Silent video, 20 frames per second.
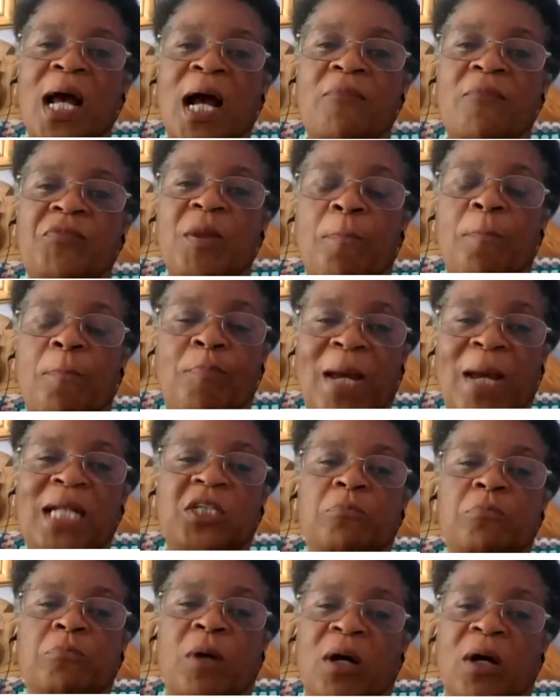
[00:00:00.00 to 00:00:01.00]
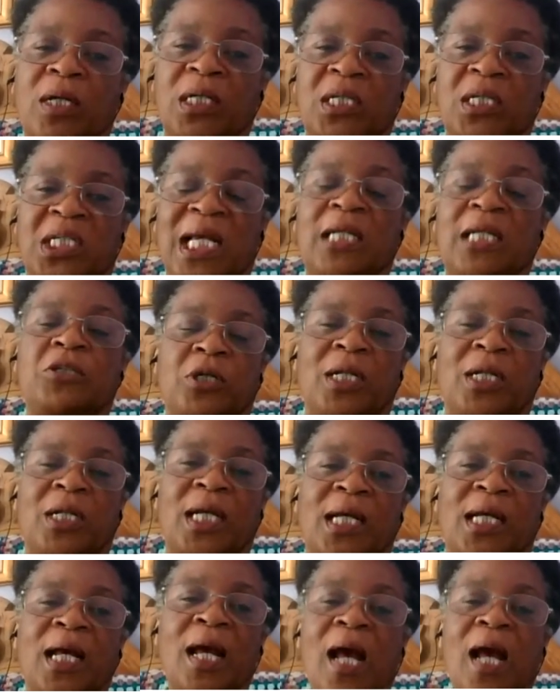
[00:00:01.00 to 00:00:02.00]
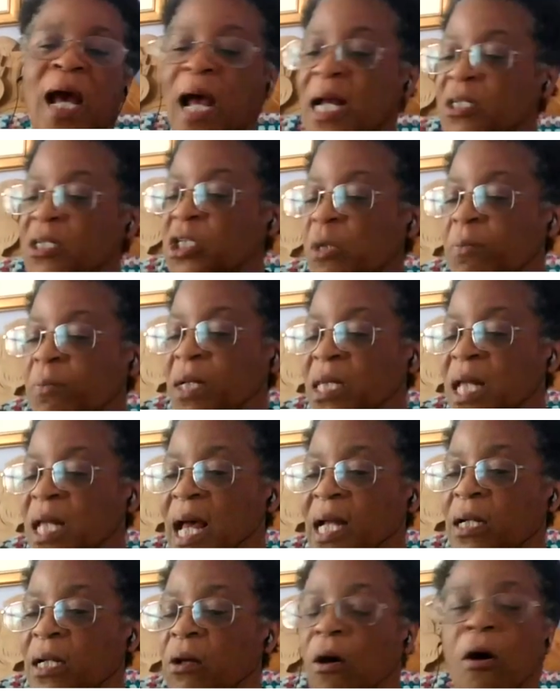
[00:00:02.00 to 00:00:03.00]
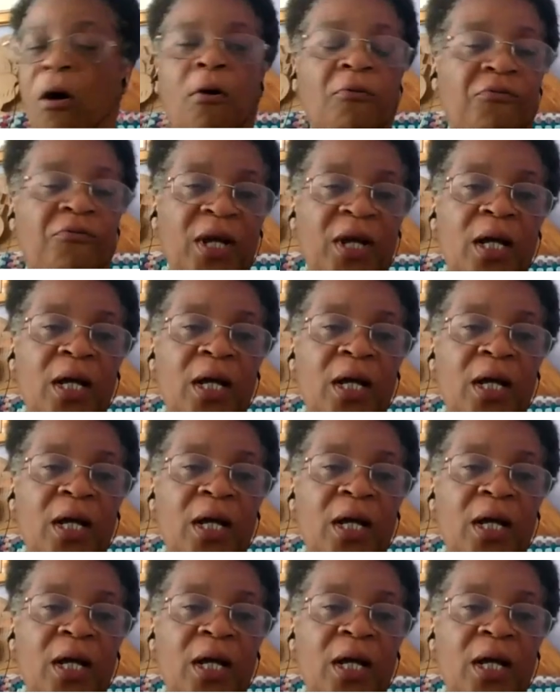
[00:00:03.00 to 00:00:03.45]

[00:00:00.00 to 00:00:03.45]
And the benchmark essentially has to be that of